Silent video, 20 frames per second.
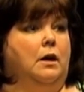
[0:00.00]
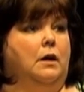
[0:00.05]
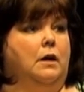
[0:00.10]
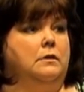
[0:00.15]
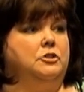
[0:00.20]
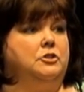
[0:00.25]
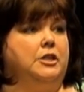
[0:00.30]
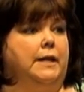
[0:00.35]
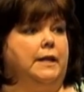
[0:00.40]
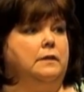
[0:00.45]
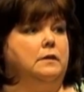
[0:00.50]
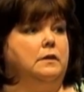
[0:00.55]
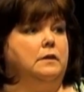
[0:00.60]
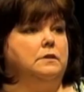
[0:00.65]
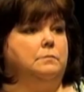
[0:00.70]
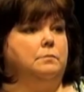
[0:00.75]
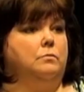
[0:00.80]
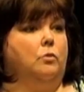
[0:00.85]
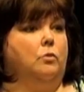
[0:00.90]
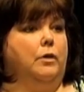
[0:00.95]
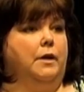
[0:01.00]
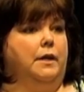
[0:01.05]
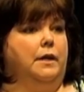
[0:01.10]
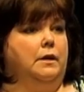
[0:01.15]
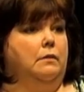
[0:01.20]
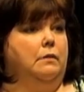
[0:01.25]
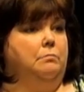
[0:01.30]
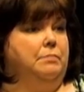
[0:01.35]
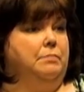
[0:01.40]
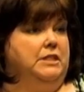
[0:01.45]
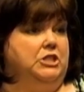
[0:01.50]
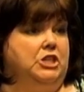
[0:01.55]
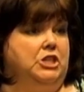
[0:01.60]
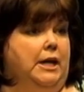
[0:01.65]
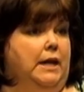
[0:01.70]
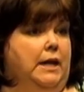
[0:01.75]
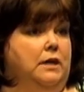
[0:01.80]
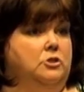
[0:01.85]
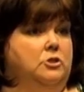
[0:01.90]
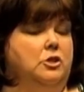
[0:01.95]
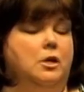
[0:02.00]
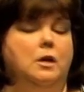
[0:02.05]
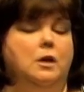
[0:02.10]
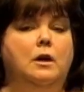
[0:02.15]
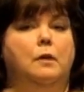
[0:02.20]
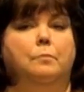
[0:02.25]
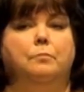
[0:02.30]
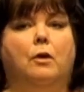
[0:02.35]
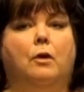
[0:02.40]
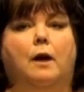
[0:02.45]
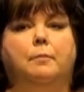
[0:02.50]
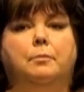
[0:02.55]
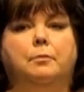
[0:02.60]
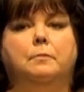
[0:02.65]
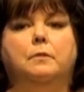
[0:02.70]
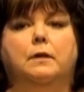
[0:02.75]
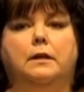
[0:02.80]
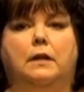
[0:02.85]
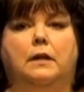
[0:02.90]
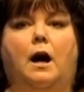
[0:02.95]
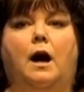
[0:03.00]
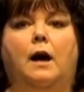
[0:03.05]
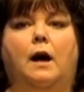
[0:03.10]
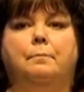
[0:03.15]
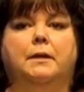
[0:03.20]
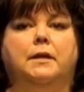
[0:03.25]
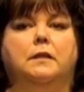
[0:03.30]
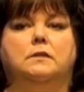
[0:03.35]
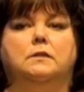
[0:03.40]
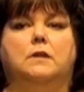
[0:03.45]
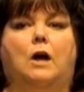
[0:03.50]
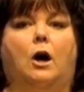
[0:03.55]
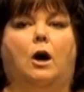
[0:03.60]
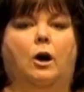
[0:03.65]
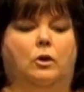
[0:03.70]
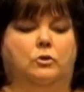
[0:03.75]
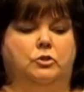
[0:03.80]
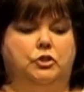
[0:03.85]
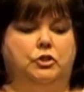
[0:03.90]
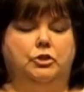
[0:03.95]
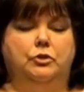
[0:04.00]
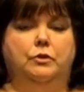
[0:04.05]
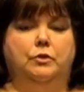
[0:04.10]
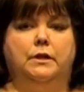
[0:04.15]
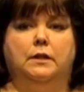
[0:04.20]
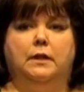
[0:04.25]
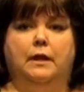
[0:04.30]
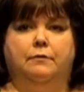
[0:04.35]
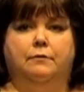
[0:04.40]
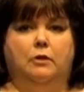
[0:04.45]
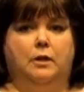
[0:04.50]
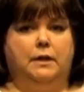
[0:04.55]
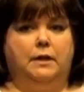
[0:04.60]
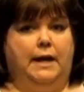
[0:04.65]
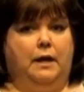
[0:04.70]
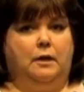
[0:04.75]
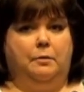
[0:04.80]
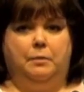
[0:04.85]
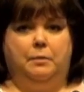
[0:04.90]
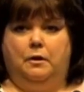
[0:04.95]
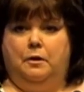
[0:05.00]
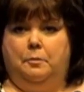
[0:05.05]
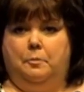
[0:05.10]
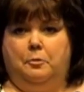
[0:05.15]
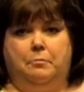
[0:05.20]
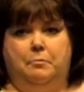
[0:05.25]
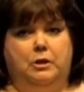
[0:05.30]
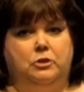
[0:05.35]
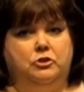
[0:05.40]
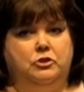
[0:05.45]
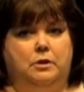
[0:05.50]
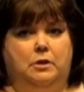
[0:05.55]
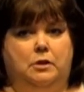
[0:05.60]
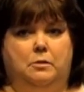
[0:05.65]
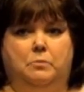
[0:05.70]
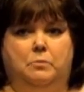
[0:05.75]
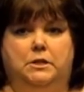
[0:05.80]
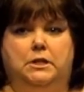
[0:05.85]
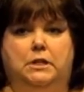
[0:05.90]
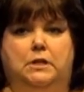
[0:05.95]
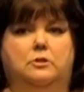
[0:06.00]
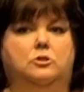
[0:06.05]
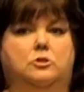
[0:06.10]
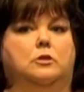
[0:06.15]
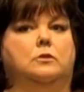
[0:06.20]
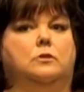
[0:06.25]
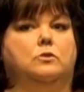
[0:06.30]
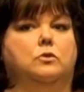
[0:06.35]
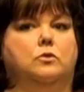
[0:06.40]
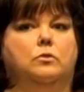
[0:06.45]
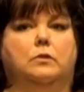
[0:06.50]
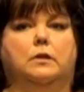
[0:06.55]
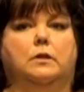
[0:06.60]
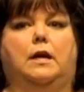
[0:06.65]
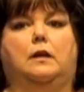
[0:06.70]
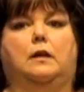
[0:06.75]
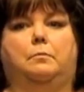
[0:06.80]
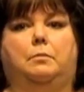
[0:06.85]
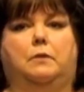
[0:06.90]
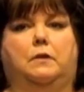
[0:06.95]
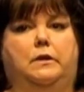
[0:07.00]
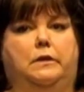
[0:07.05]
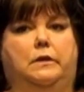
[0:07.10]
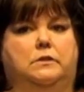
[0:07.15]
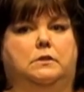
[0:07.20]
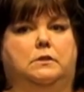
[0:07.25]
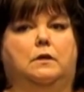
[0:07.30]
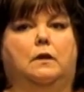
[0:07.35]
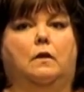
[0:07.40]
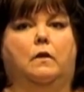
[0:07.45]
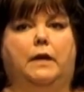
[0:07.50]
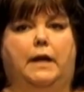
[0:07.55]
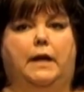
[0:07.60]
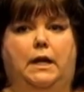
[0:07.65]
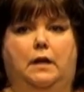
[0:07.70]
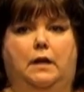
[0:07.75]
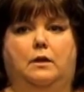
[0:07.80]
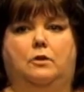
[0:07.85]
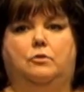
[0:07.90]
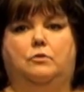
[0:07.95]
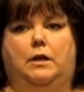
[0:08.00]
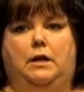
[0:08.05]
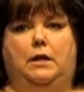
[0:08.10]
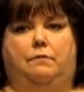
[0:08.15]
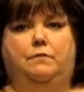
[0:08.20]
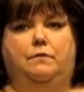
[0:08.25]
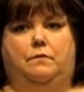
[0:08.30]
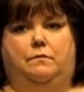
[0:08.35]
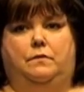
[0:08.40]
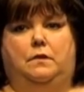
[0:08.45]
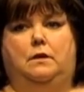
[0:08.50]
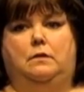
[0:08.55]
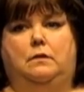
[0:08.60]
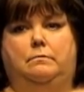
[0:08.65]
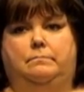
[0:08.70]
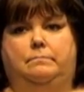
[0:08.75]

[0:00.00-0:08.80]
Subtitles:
checklist or it be changed? Probably not, because all student level accountability, promotion, and retention, school accountability is still on 800, 850.